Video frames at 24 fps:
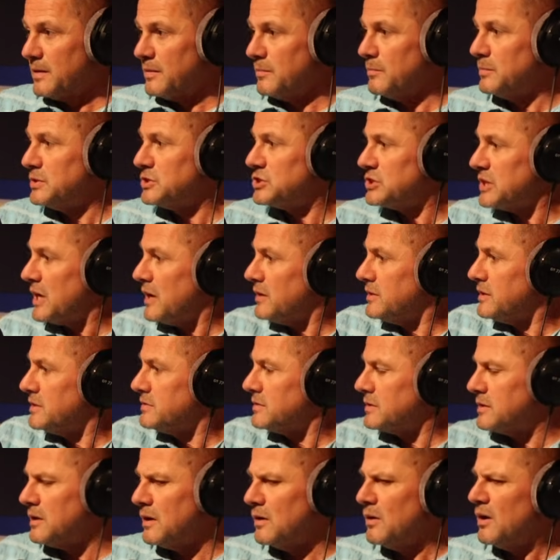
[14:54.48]
Michelle
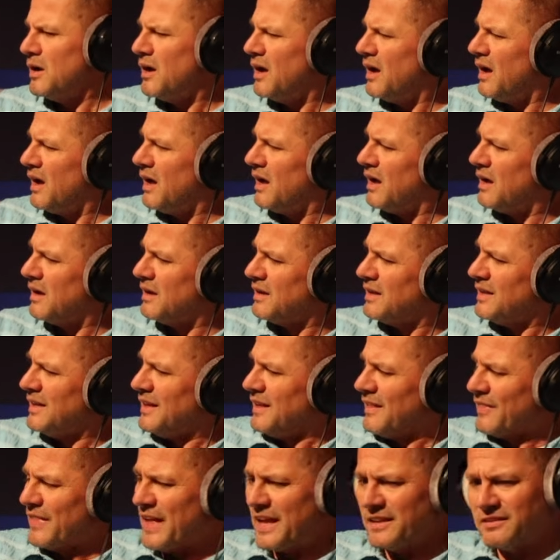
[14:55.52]
doesn't go,
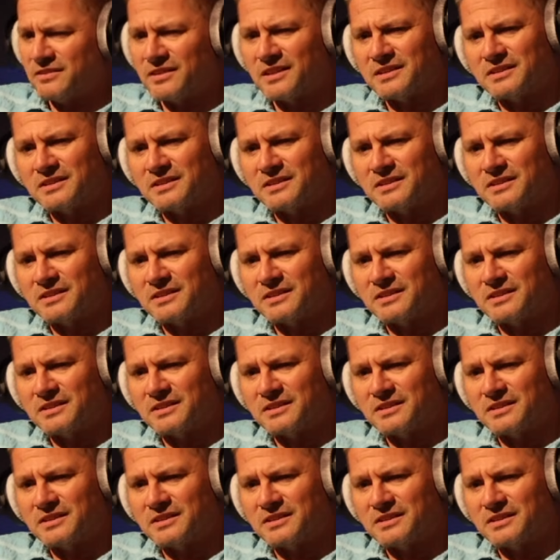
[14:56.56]
that's